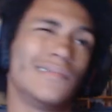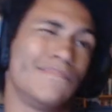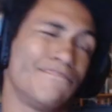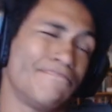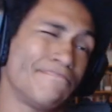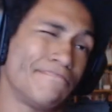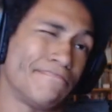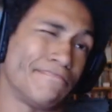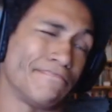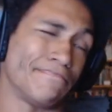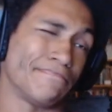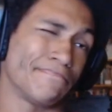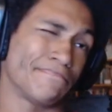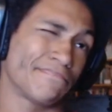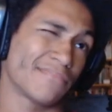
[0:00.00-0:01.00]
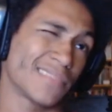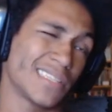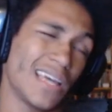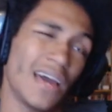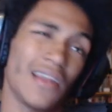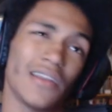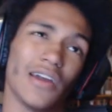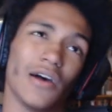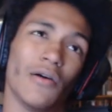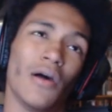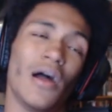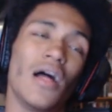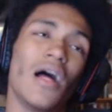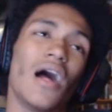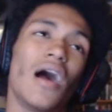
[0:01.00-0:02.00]
I don't know.
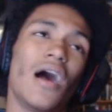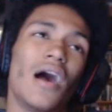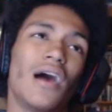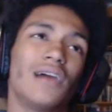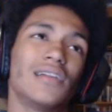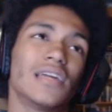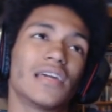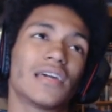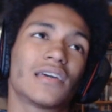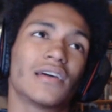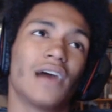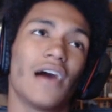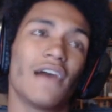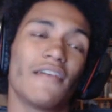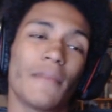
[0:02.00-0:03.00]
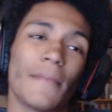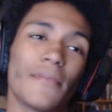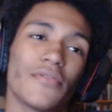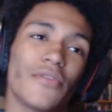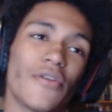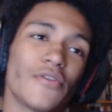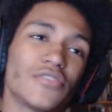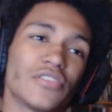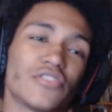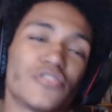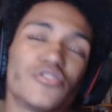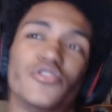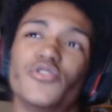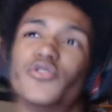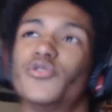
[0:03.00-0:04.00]
Like I remember there's this
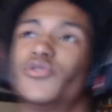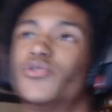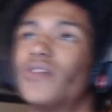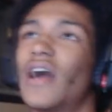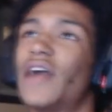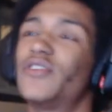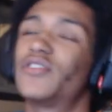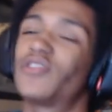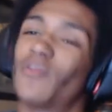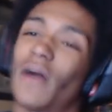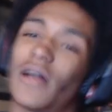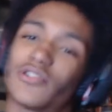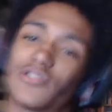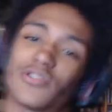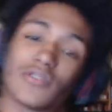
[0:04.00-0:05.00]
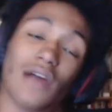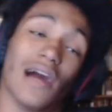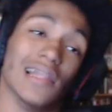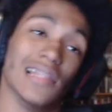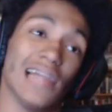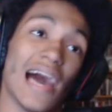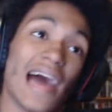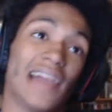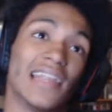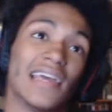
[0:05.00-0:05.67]
dude I used to watch a lot.